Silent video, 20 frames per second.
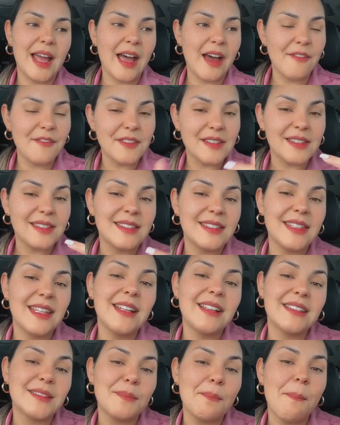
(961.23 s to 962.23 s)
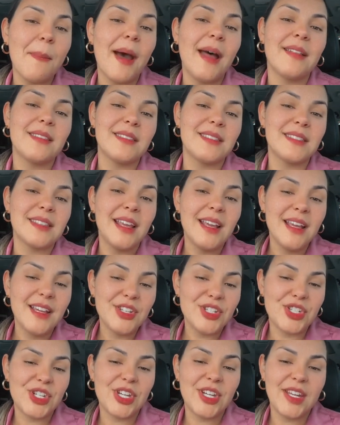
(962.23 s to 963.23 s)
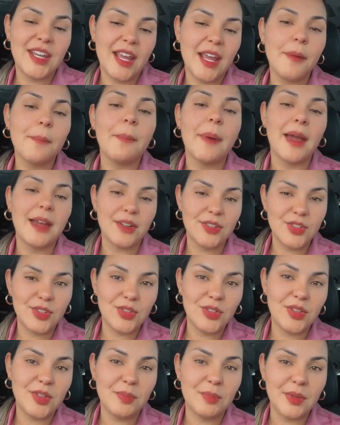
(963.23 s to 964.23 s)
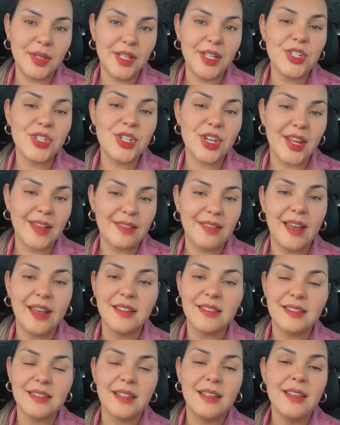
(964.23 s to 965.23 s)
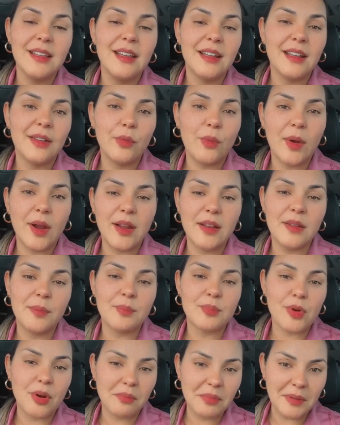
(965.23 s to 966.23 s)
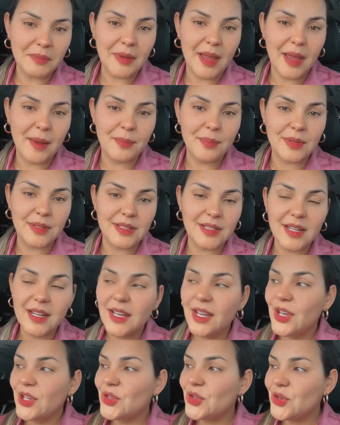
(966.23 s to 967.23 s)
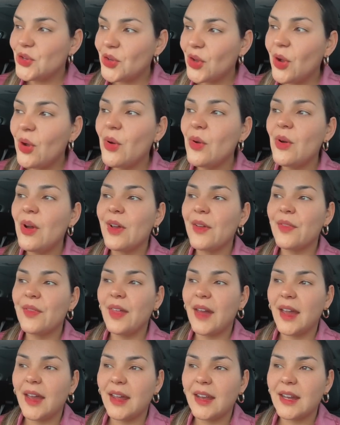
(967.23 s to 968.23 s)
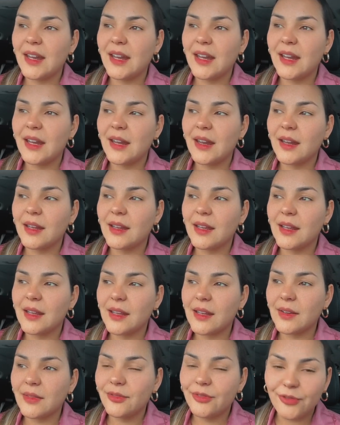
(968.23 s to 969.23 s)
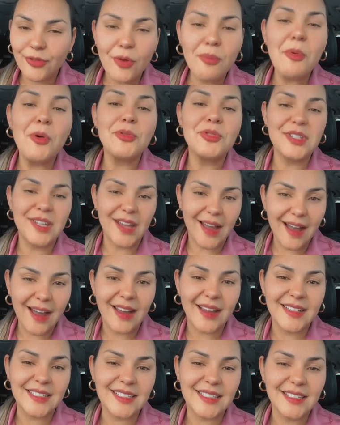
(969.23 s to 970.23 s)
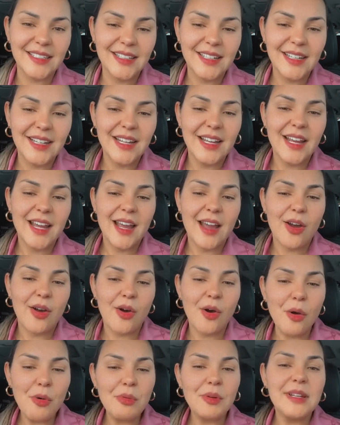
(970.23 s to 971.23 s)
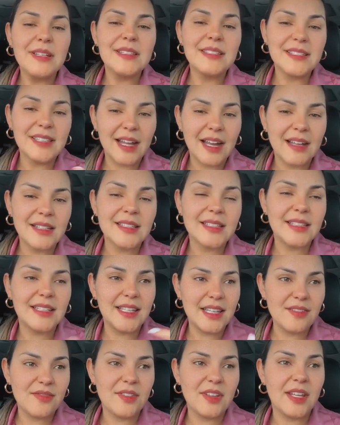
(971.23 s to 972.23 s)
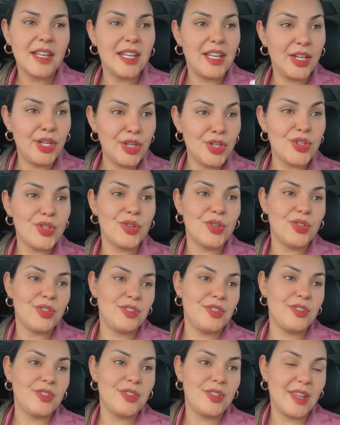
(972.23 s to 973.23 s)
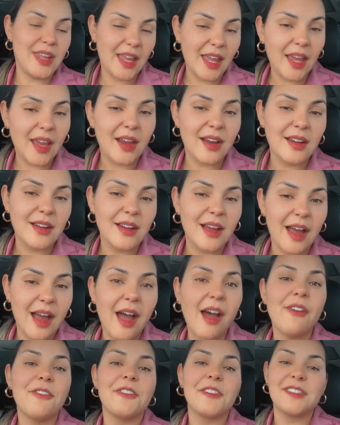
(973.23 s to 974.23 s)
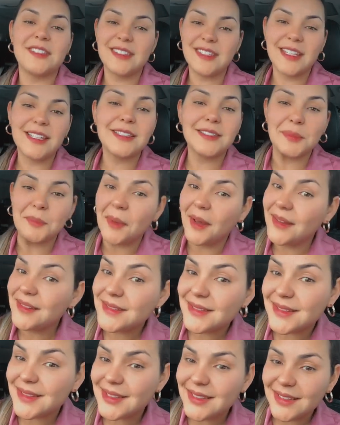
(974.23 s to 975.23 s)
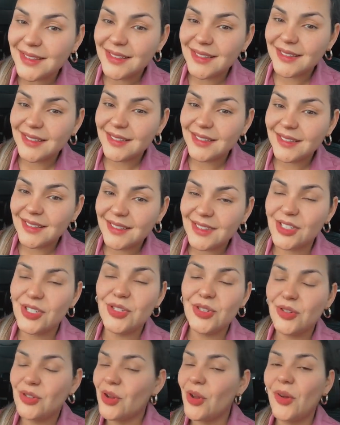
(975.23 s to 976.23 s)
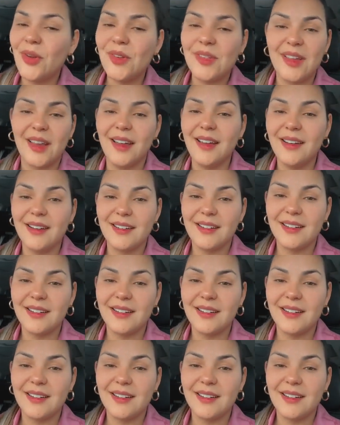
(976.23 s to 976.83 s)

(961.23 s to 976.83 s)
after 6 months, she came back to do the bleach, and that's where the problem happened. You know that formaldehyde only starts giving issues to the hair after 6 months. Did you know that?